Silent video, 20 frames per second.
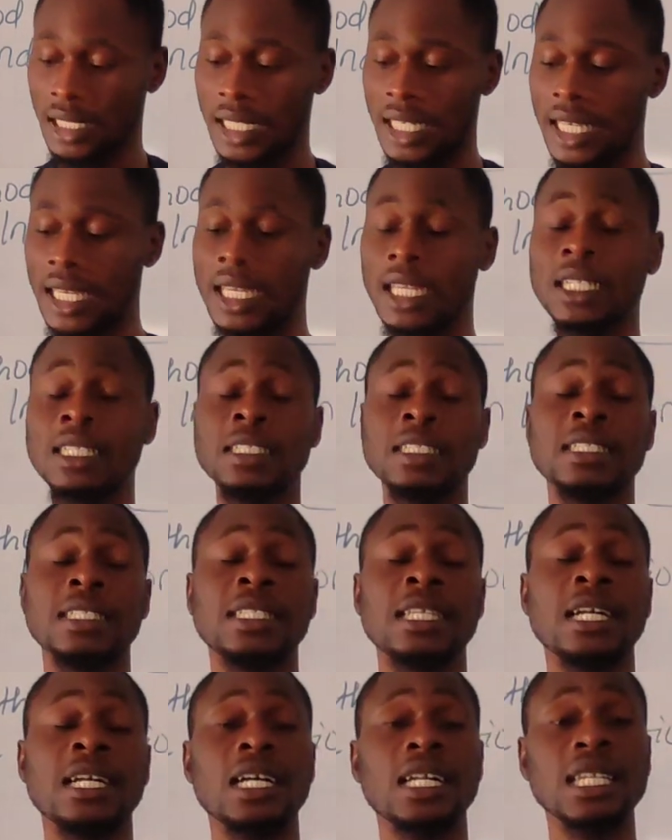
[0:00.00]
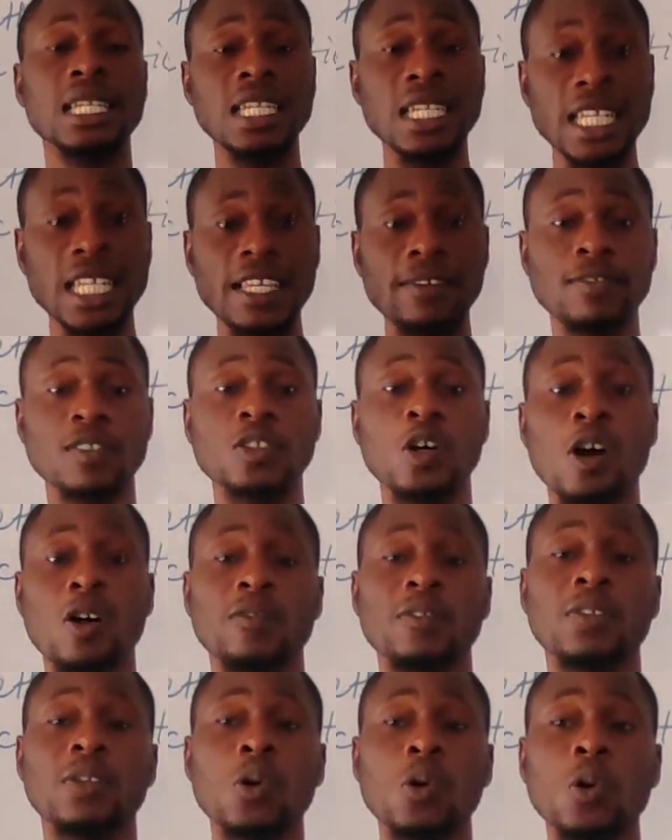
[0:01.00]
In the leaves
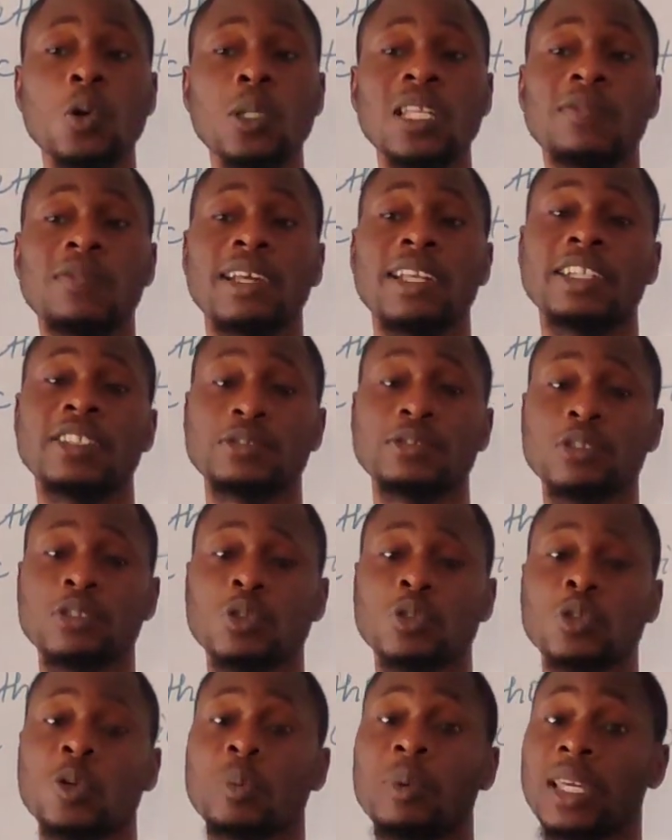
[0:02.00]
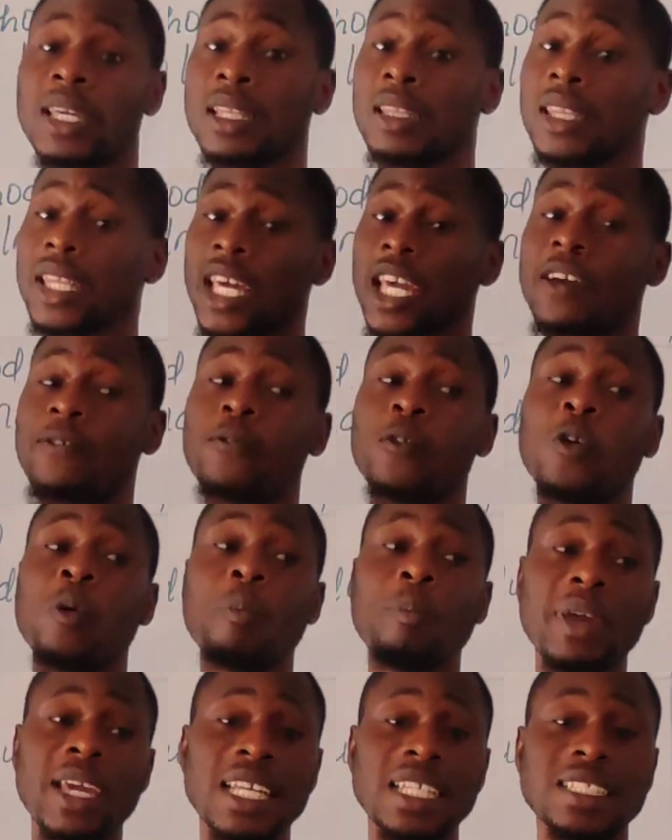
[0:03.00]
of the gold leaf electroscope, it therefore
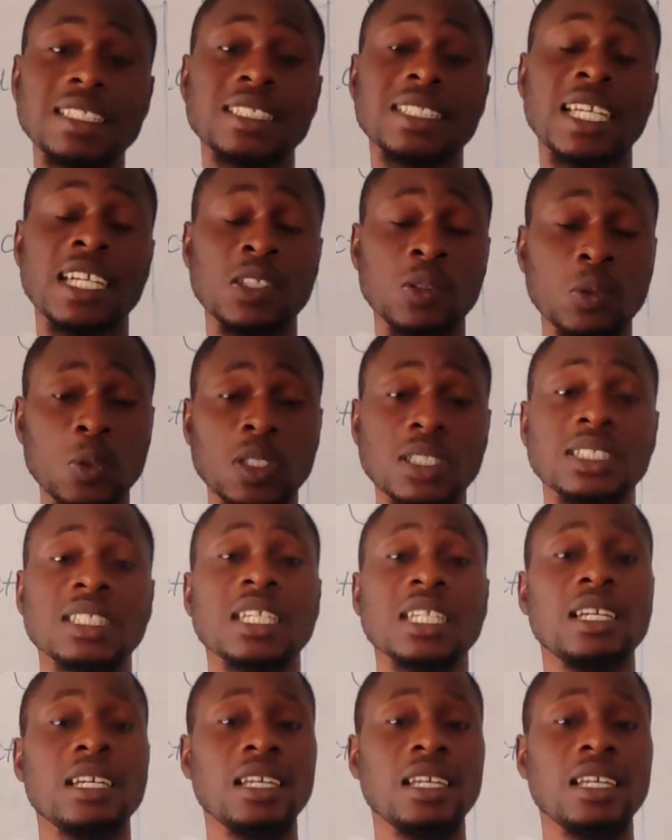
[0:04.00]
means that what?